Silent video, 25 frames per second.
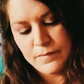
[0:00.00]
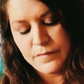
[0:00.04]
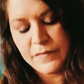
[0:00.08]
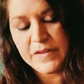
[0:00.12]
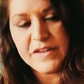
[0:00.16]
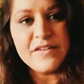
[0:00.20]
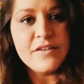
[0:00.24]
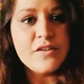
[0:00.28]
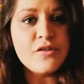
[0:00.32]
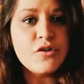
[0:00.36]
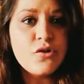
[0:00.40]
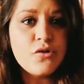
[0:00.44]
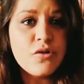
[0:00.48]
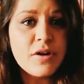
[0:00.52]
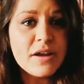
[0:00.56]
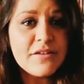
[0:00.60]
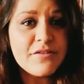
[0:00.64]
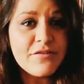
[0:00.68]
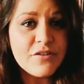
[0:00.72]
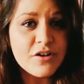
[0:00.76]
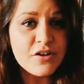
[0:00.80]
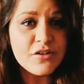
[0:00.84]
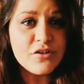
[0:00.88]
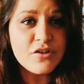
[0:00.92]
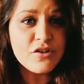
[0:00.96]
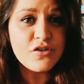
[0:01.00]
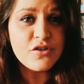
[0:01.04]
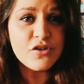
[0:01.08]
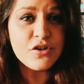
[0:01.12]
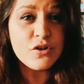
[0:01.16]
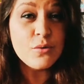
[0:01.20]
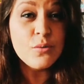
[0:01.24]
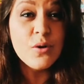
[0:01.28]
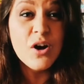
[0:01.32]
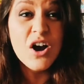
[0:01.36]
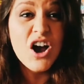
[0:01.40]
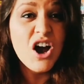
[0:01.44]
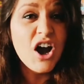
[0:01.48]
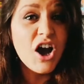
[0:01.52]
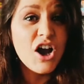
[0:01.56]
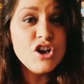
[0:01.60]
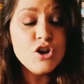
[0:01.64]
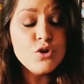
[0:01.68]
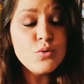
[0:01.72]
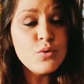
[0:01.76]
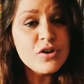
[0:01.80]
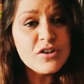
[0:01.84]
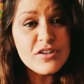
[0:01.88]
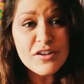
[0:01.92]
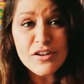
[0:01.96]
This is great fun to do, and
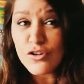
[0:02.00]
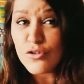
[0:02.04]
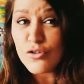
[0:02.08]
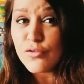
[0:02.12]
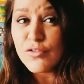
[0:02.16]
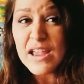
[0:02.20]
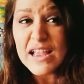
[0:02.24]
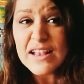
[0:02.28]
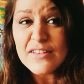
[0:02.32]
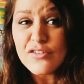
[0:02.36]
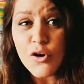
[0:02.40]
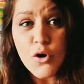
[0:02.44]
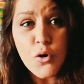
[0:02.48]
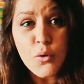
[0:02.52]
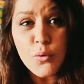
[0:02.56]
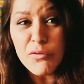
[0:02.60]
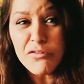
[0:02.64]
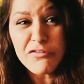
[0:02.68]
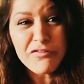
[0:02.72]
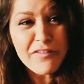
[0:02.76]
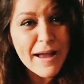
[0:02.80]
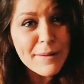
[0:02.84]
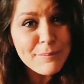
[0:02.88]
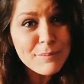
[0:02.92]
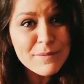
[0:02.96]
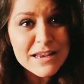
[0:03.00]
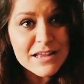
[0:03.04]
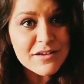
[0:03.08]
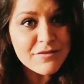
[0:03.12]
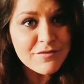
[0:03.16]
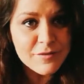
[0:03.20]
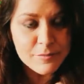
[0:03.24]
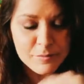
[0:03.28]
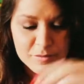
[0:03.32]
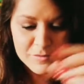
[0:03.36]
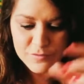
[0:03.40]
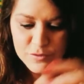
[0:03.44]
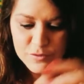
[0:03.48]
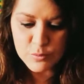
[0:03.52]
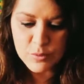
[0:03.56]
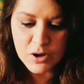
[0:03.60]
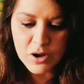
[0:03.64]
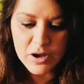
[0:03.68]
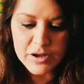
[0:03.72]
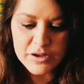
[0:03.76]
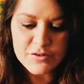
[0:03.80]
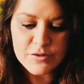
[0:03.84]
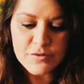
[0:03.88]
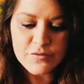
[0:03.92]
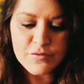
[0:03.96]
you could create a whole family of them if you
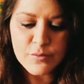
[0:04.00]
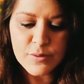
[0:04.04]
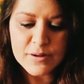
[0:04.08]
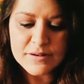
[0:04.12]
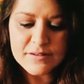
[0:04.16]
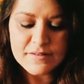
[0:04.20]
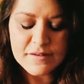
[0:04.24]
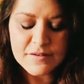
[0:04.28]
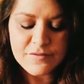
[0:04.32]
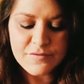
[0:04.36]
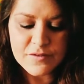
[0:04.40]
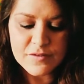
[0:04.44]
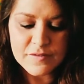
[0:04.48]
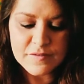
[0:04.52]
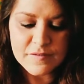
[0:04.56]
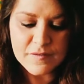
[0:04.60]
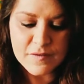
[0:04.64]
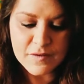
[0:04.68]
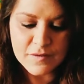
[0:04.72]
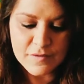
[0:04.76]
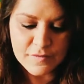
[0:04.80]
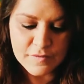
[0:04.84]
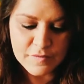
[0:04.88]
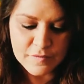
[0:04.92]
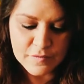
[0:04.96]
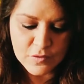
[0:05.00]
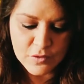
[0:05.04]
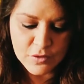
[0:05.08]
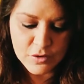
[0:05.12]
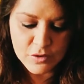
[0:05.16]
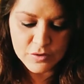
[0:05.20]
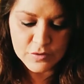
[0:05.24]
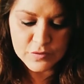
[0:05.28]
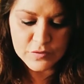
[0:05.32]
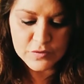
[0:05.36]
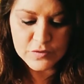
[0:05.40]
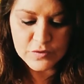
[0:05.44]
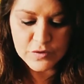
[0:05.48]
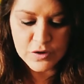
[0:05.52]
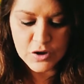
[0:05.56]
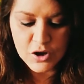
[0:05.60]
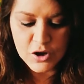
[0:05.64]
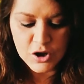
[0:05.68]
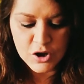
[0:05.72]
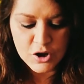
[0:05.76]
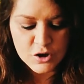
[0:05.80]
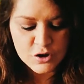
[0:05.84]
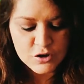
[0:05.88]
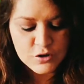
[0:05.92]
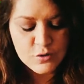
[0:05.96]
like. So if you had different size socks,
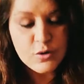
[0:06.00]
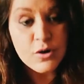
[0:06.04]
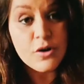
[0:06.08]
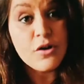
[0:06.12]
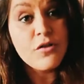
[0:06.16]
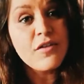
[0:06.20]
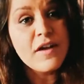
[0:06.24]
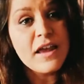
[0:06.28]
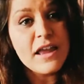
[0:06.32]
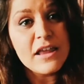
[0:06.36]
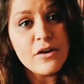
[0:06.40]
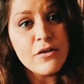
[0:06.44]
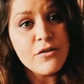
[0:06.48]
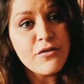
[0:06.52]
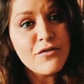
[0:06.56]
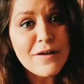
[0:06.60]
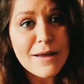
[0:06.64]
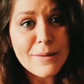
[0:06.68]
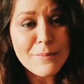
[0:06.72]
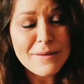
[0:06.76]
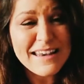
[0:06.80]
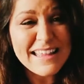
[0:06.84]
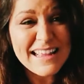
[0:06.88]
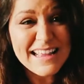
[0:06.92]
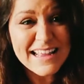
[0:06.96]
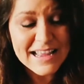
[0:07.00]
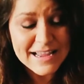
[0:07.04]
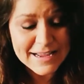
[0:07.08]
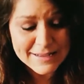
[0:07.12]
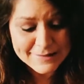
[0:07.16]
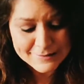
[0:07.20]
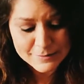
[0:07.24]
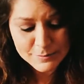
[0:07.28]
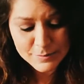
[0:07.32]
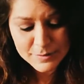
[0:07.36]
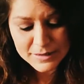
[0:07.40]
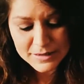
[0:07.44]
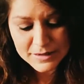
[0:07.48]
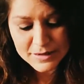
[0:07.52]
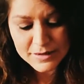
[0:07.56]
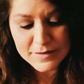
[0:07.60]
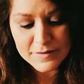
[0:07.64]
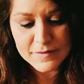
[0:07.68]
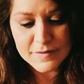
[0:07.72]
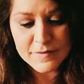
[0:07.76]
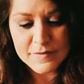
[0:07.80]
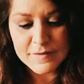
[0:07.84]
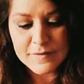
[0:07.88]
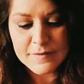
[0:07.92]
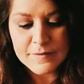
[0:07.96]
you could create your family in
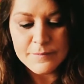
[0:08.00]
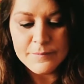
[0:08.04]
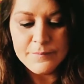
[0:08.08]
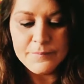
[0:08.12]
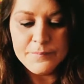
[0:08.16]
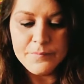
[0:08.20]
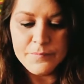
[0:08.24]
caterpillars.